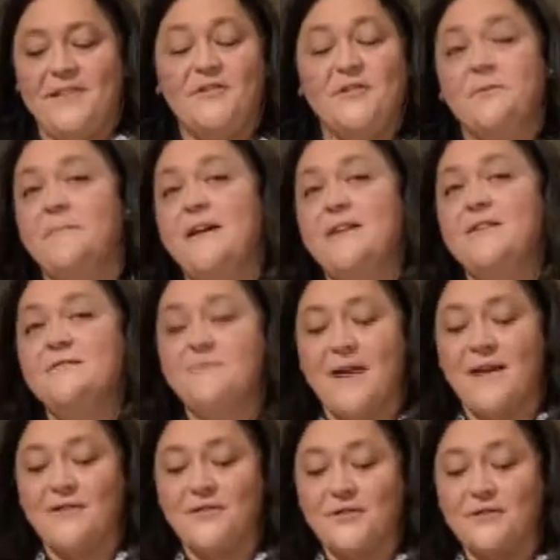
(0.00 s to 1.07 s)
And so may you
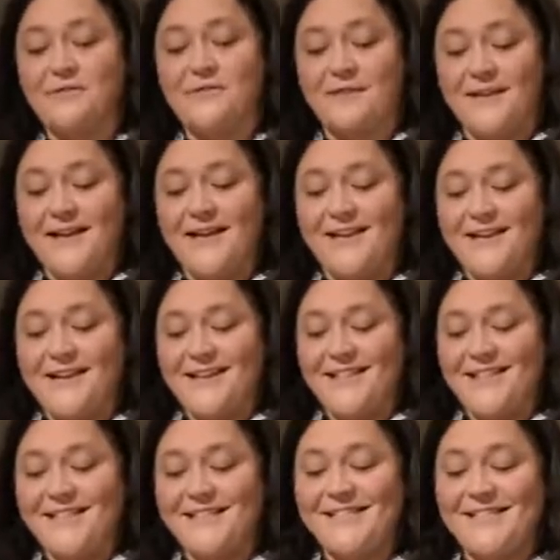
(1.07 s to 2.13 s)
enter
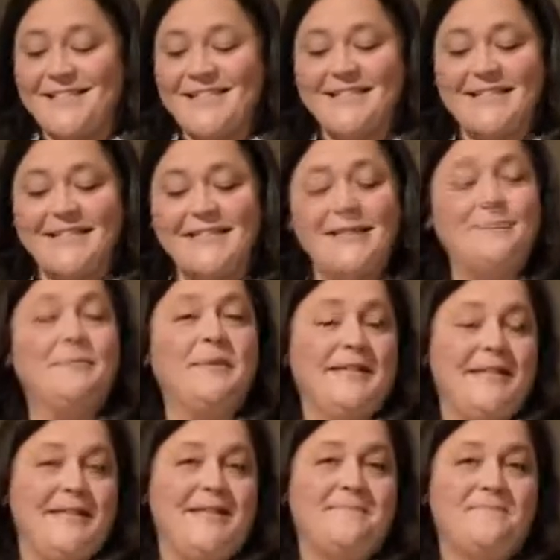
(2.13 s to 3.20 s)
this season
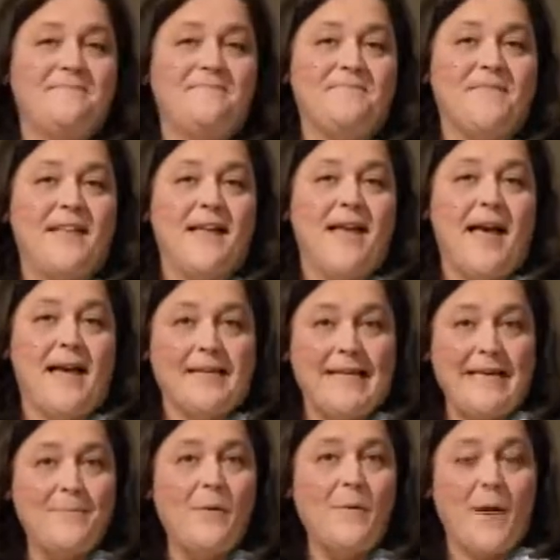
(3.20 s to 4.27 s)
deeply and
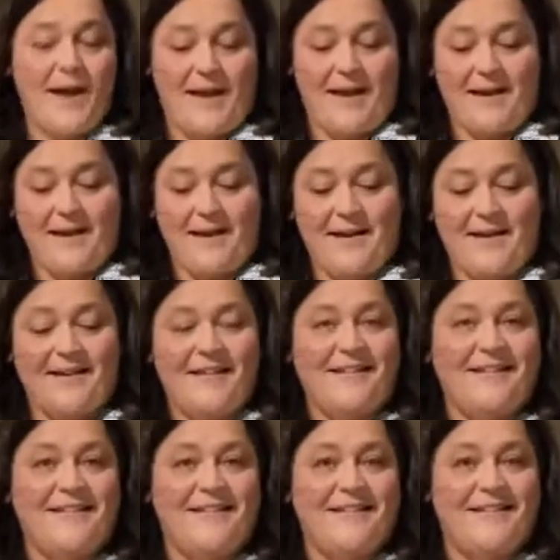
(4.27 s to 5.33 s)
keep awake,
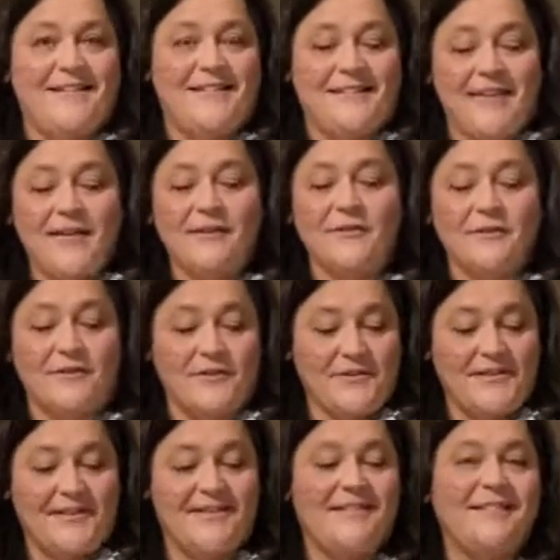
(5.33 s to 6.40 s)
stay
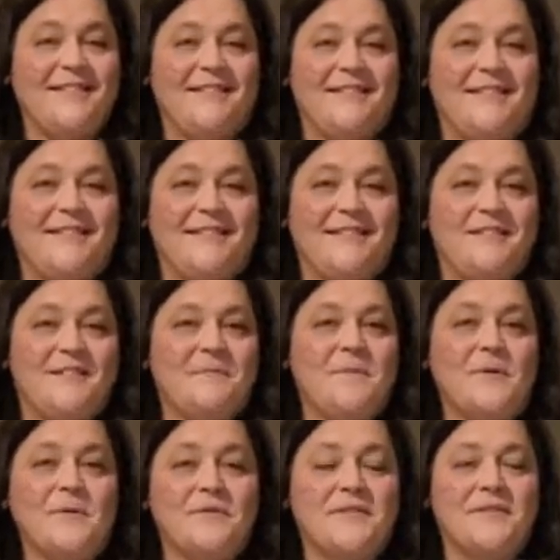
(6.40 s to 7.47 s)
alert to the
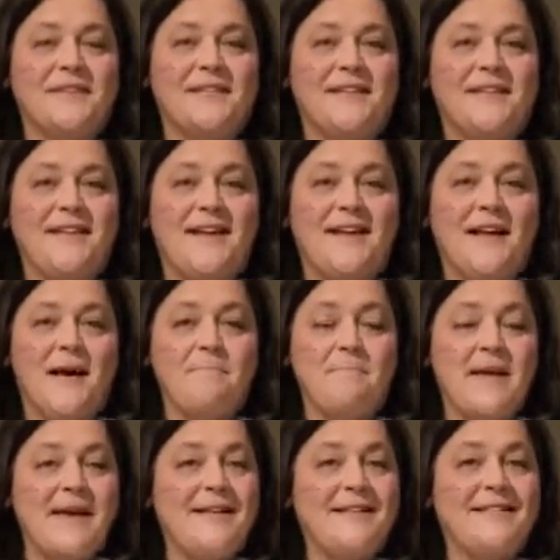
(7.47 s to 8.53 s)
most
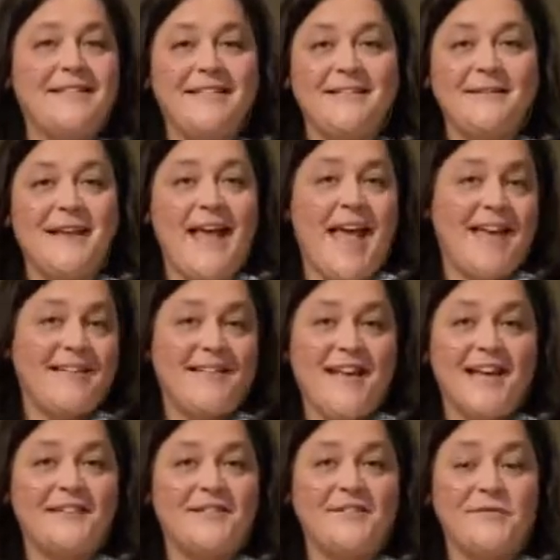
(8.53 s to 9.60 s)
amazing and
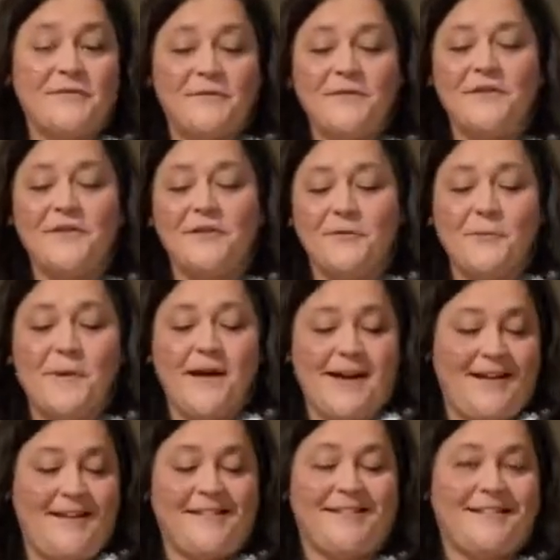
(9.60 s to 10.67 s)
yet sufficient
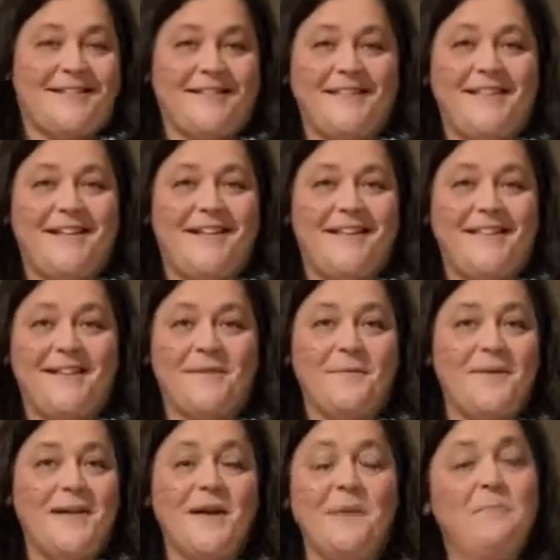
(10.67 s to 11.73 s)
ways that
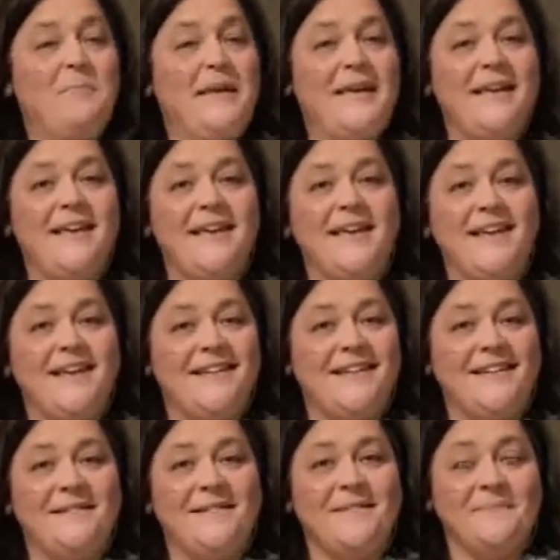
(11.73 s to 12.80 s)
we can be
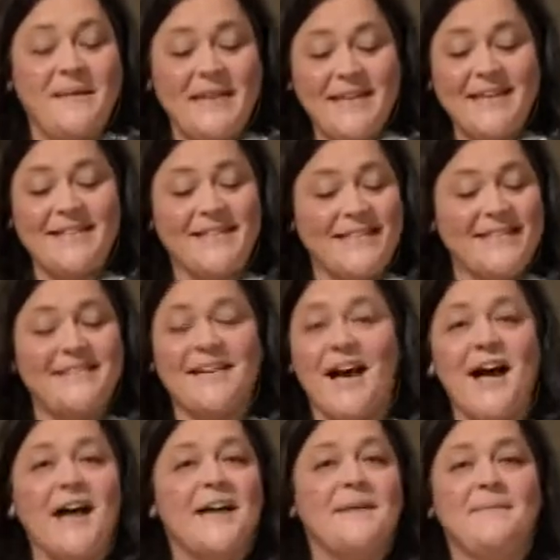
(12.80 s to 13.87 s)
in this
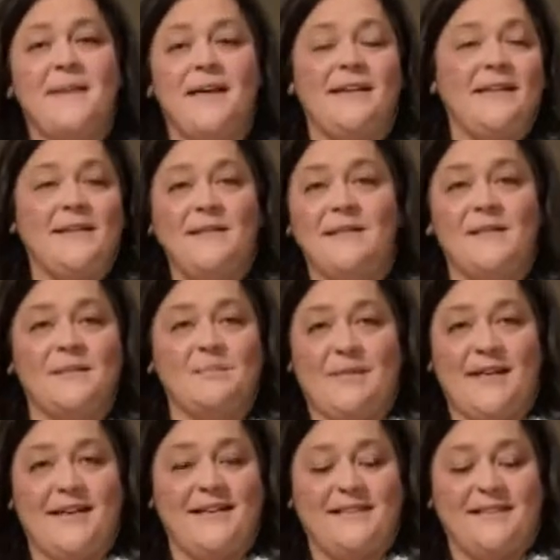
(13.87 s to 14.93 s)
time and in this
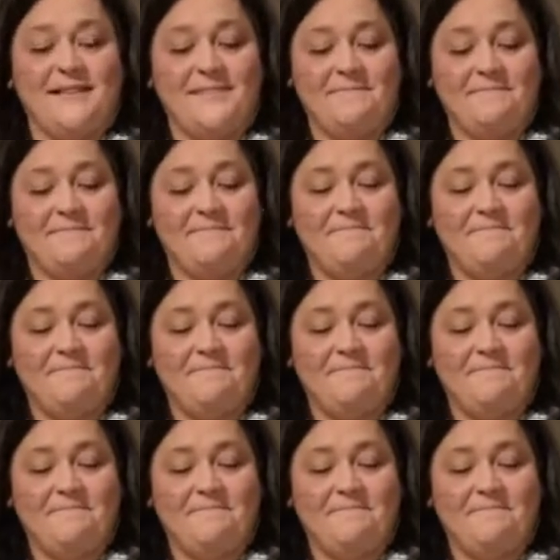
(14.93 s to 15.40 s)
place.